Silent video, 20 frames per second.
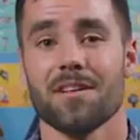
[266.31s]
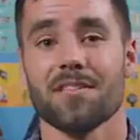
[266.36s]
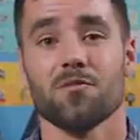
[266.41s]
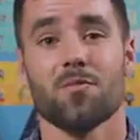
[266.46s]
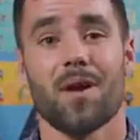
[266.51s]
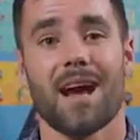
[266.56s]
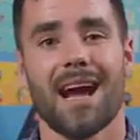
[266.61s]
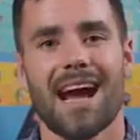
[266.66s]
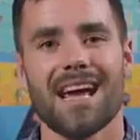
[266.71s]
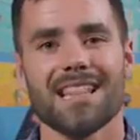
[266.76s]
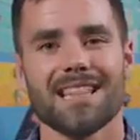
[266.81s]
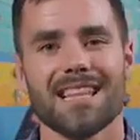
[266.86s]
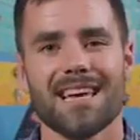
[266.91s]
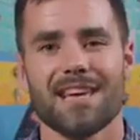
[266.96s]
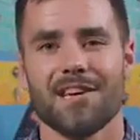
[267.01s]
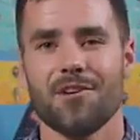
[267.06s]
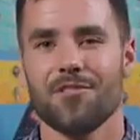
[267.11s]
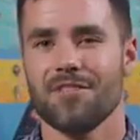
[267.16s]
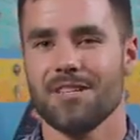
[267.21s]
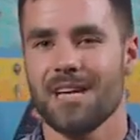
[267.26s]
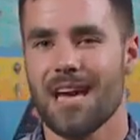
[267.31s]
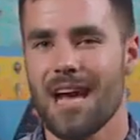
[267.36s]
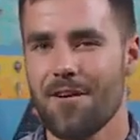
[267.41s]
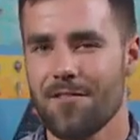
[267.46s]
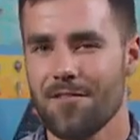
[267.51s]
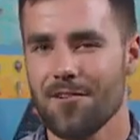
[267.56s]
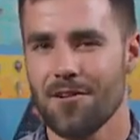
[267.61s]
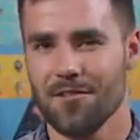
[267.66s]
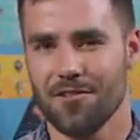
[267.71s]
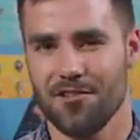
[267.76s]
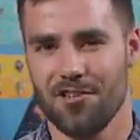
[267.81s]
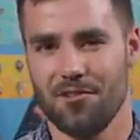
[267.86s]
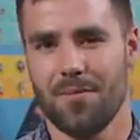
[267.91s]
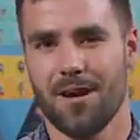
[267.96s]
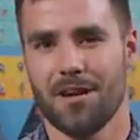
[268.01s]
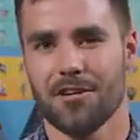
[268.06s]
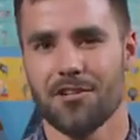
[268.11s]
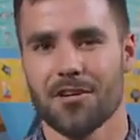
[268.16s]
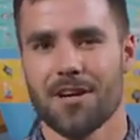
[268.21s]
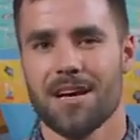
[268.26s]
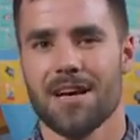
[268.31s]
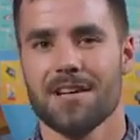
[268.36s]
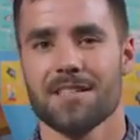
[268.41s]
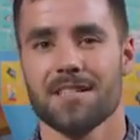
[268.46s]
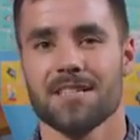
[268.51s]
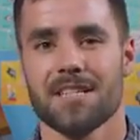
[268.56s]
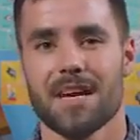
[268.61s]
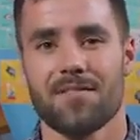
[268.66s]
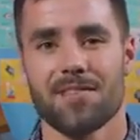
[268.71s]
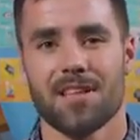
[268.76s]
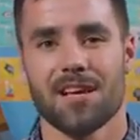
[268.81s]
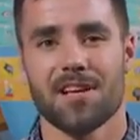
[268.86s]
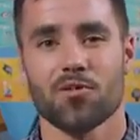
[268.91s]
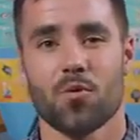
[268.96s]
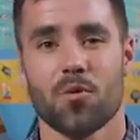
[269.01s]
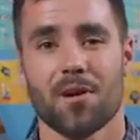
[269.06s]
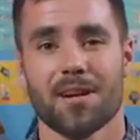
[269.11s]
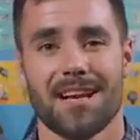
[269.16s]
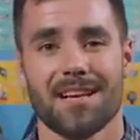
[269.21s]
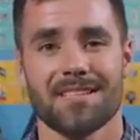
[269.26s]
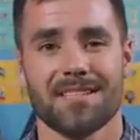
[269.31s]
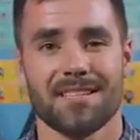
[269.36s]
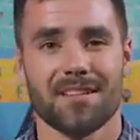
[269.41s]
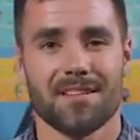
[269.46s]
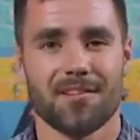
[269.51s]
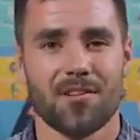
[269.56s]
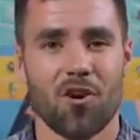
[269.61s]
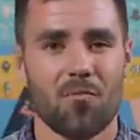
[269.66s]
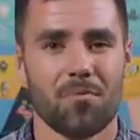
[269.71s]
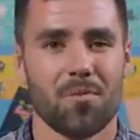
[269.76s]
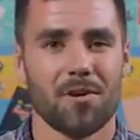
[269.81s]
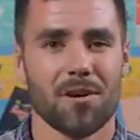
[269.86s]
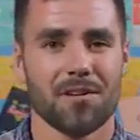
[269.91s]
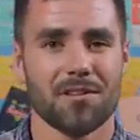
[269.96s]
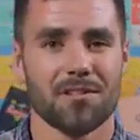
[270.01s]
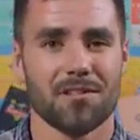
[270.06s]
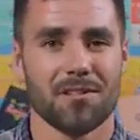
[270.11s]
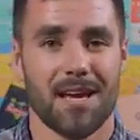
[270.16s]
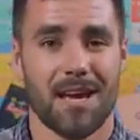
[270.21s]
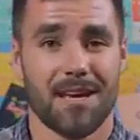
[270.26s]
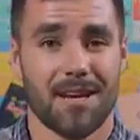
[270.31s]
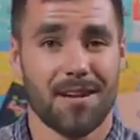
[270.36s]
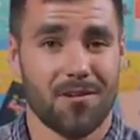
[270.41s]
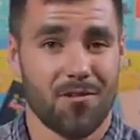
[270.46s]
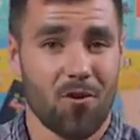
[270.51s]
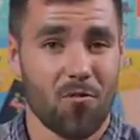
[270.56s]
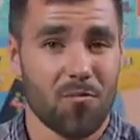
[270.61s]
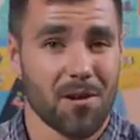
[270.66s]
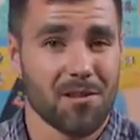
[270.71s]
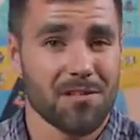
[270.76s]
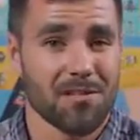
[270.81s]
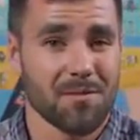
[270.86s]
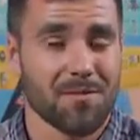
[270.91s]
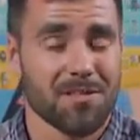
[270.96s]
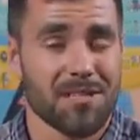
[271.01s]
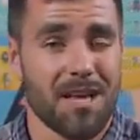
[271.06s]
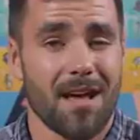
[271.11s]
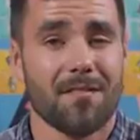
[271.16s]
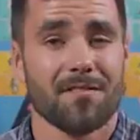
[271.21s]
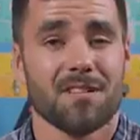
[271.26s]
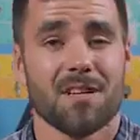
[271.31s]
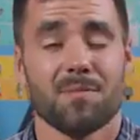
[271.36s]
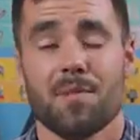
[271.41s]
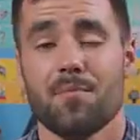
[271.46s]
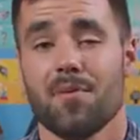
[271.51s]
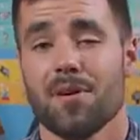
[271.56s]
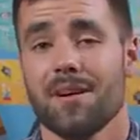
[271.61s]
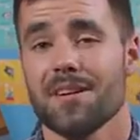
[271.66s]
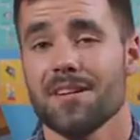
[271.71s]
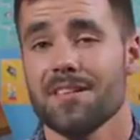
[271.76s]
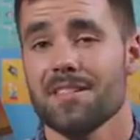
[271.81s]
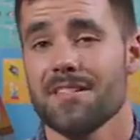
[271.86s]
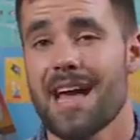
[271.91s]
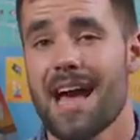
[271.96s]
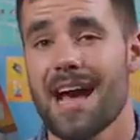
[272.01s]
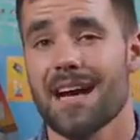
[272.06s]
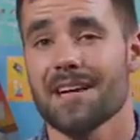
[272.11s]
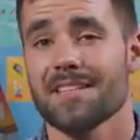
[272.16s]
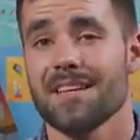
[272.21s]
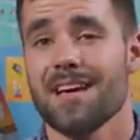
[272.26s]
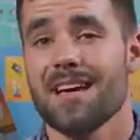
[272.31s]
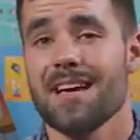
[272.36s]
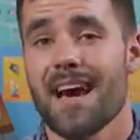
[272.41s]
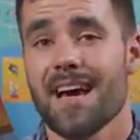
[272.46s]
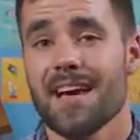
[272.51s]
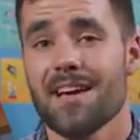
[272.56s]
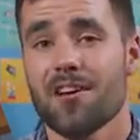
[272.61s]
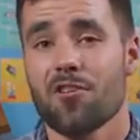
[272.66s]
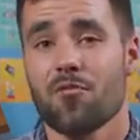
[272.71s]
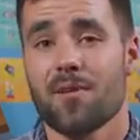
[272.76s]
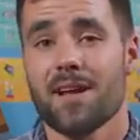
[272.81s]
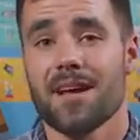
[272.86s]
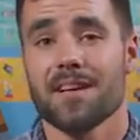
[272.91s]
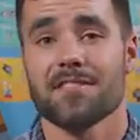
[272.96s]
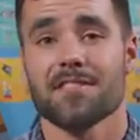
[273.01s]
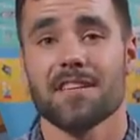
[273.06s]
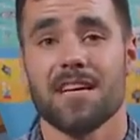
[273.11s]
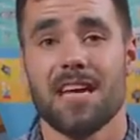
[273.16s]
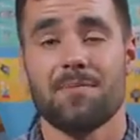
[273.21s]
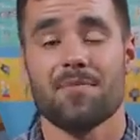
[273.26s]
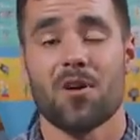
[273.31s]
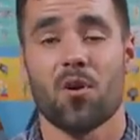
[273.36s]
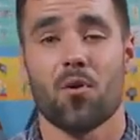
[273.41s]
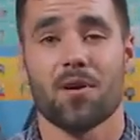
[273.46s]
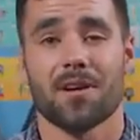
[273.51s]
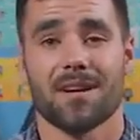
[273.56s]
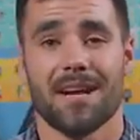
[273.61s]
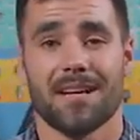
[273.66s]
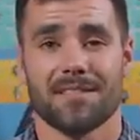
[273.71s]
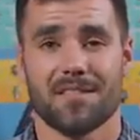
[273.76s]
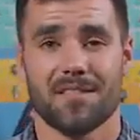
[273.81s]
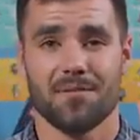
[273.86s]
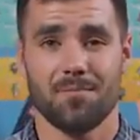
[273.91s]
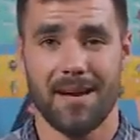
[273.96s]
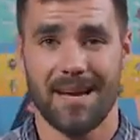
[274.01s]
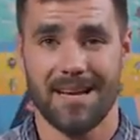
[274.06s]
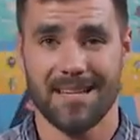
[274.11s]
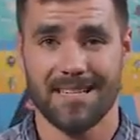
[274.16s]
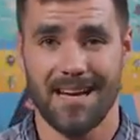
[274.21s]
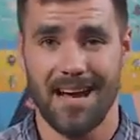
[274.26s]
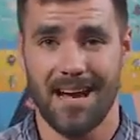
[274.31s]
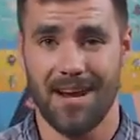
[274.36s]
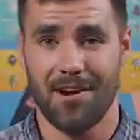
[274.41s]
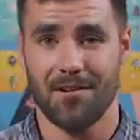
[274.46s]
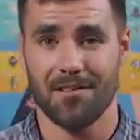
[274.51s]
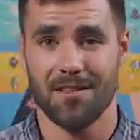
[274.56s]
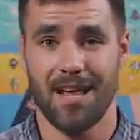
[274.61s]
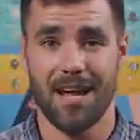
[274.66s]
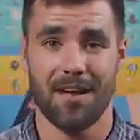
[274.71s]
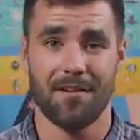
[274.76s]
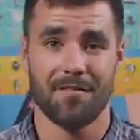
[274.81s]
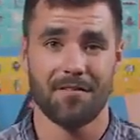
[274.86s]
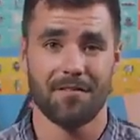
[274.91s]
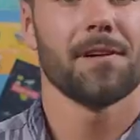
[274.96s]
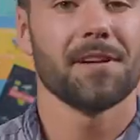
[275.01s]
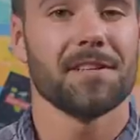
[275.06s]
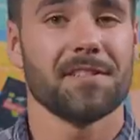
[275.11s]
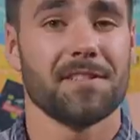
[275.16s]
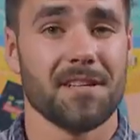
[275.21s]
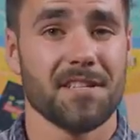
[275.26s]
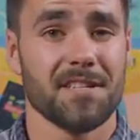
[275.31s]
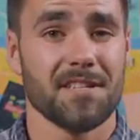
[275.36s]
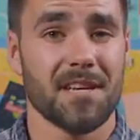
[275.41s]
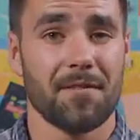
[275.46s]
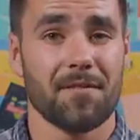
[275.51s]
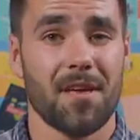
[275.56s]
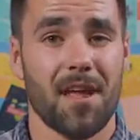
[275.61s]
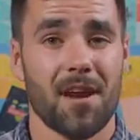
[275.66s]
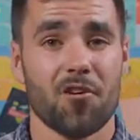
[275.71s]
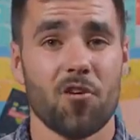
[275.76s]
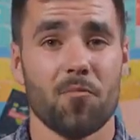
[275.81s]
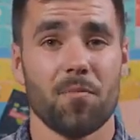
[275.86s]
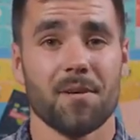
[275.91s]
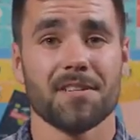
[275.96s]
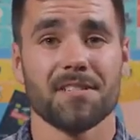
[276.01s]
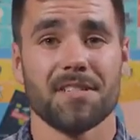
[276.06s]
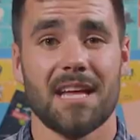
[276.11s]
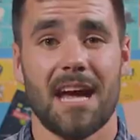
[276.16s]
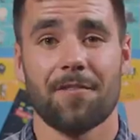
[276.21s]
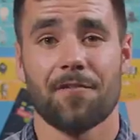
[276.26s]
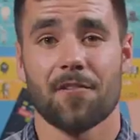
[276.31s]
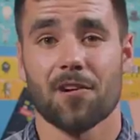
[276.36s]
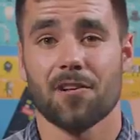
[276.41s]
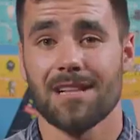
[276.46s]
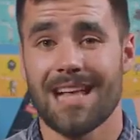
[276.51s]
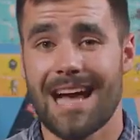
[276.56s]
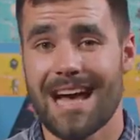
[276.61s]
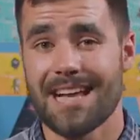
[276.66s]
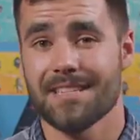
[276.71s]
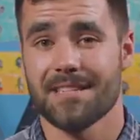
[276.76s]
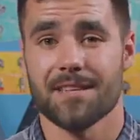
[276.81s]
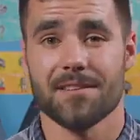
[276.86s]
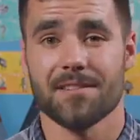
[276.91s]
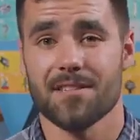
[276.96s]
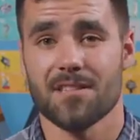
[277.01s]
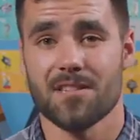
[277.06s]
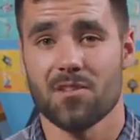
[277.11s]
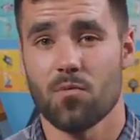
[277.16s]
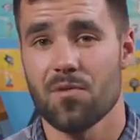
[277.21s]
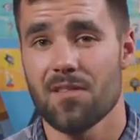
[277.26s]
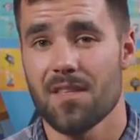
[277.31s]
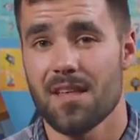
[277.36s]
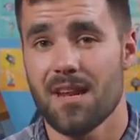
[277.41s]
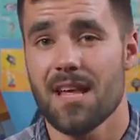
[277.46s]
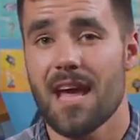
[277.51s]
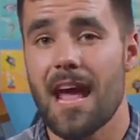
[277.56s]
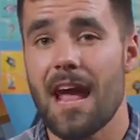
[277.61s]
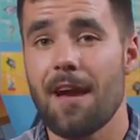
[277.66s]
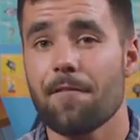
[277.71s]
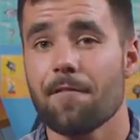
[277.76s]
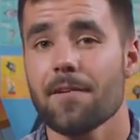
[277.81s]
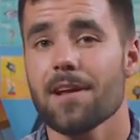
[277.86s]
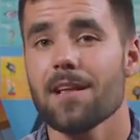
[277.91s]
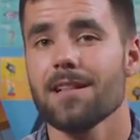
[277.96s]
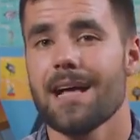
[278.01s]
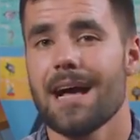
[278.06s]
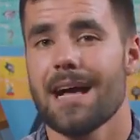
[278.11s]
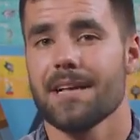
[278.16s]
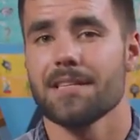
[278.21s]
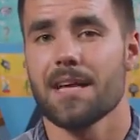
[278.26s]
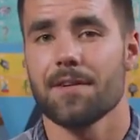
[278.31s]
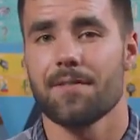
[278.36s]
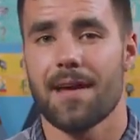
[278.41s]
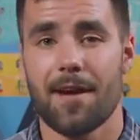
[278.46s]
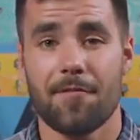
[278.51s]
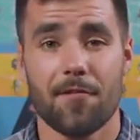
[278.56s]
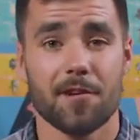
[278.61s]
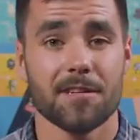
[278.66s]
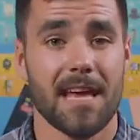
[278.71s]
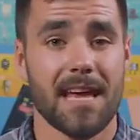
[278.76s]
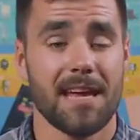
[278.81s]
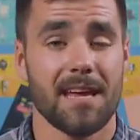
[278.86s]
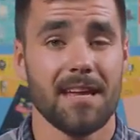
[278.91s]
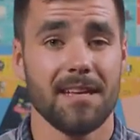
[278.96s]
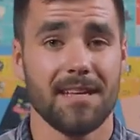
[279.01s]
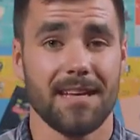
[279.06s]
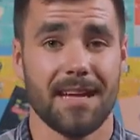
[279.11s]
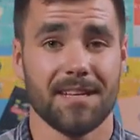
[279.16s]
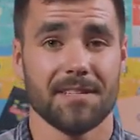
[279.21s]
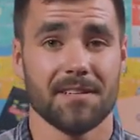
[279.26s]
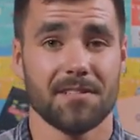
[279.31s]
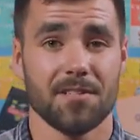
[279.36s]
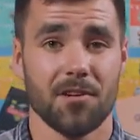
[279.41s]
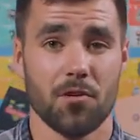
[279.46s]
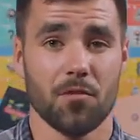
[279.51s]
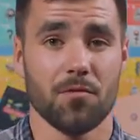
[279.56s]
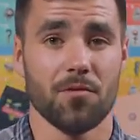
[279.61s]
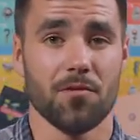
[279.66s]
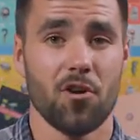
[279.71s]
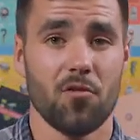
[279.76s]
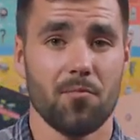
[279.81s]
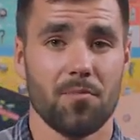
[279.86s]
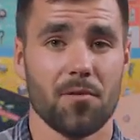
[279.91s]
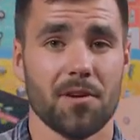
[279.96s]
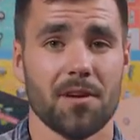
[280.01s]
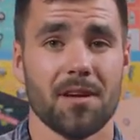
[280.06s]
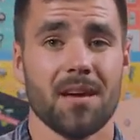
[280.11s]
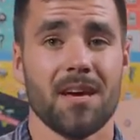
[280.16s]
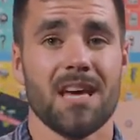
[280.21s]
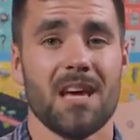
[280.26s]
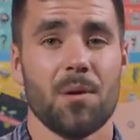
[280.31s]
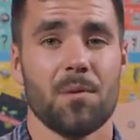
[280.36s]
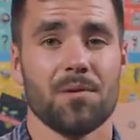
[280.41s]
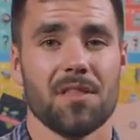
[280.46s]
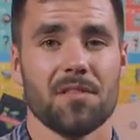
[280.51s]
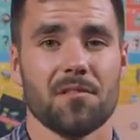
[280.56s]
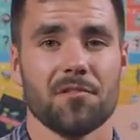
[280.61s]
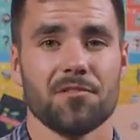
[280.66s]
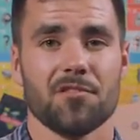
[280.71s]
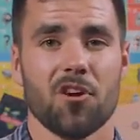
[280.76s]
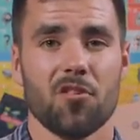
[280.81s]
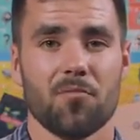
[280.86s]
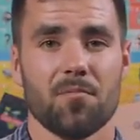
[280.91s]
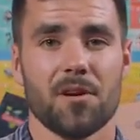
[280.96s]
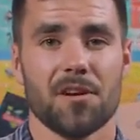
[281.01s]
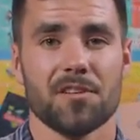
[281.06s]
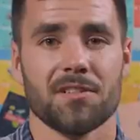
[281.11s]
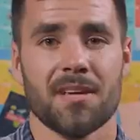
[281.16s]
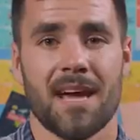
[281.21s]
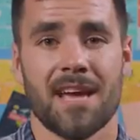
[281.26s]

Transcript: This is why I like using Evernote so much. Since everything is organized into notebooks, and notebooks themselves can be put into stacks, I can create a scheme that organizes my entire life. For instance, I've got a notebook stack for classes, and within it, every class I've ever taken gets its own notebook, and within those notebooks,